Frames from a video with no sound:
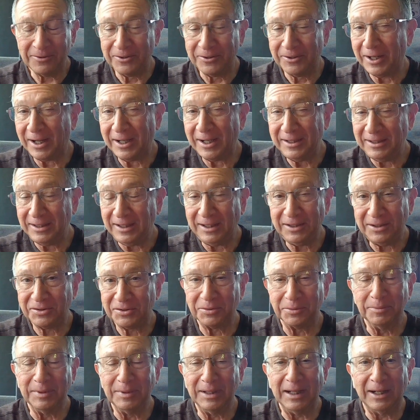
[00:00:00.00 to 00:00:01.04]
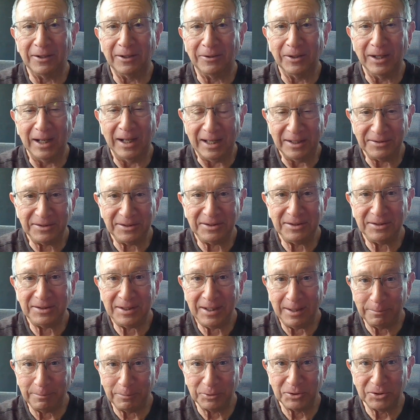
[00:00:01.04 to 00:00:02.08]
8 or 9 days from now at
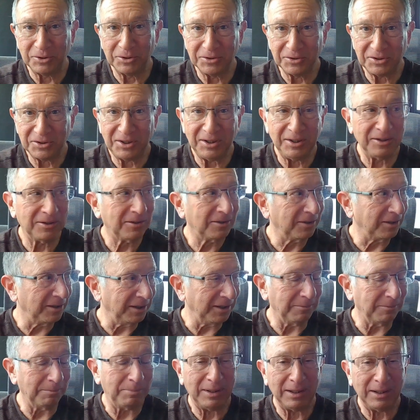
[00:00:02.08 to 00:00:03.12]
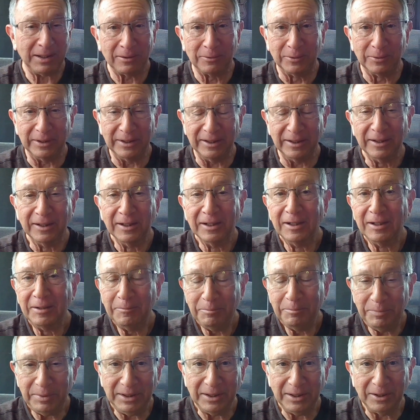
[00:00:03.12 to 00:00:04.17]
temperatures here in Parowan
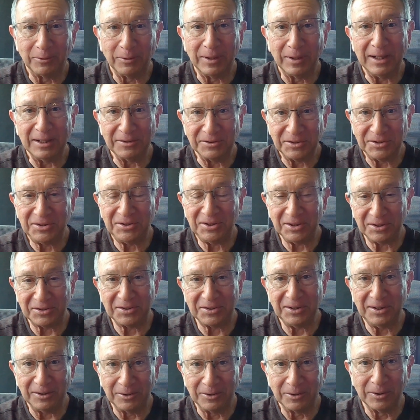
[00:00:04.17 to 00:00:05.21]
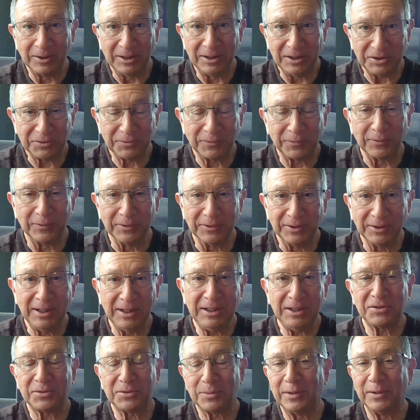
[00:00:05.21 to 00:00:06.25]
being around 60 degrees for at
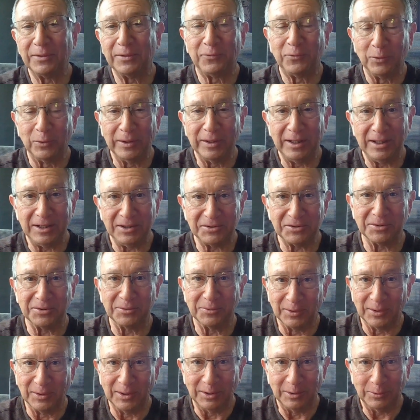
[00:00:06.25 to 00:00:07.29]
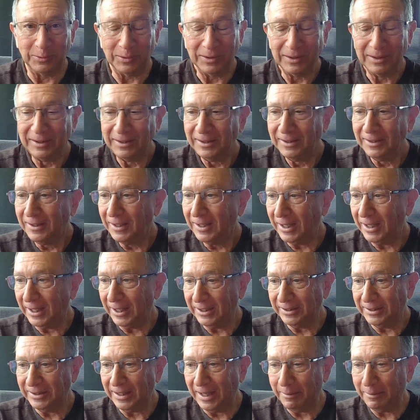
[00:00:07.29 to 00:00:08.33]
least 3 or 4 days in a row.
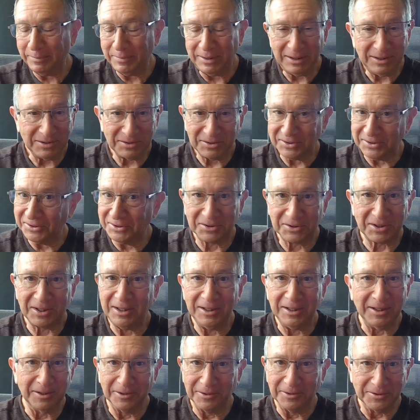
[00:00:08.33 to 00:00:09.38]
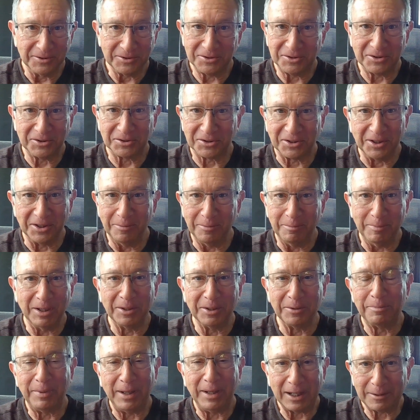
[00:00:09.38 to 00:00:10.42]
And that means the ski hill is just going to
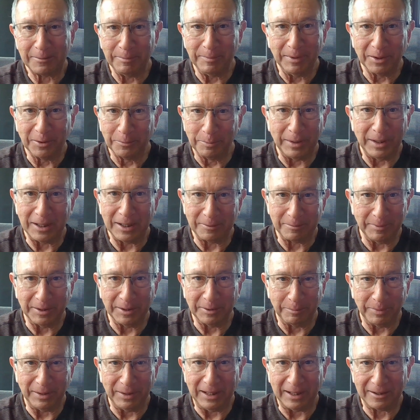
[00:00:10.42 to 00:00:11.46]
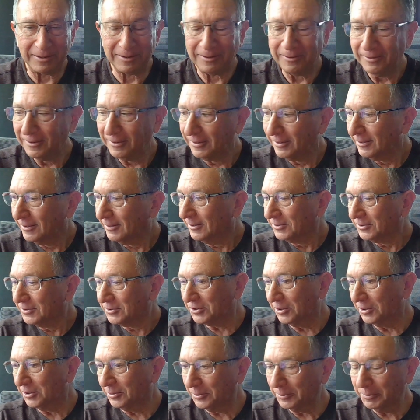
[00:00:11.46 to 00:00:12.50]
melt back, melt back, melt back.
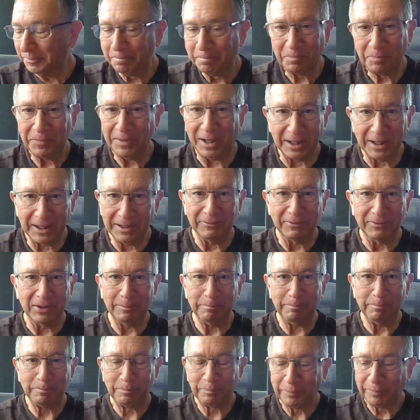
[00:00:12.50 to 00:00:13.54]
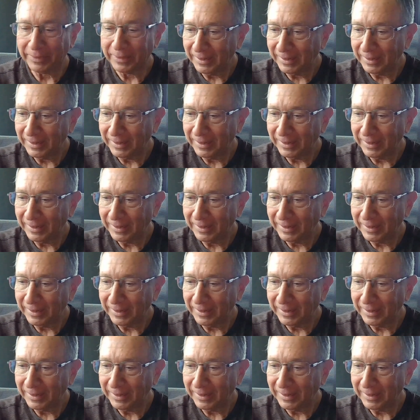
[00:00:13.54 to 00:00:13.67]
So I give up.